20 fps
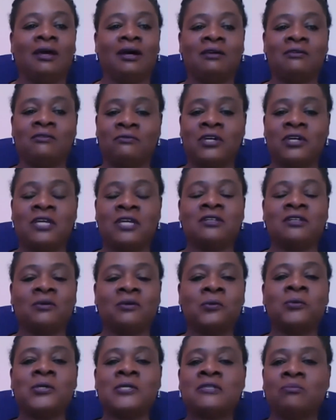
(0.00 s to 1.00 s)
I find it
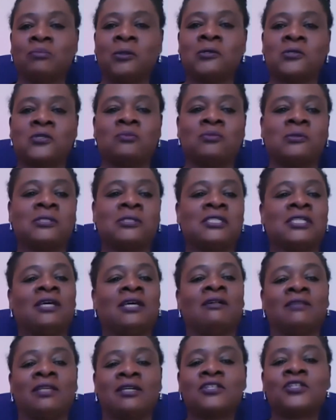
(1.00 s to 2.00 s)
almost impossible to tell that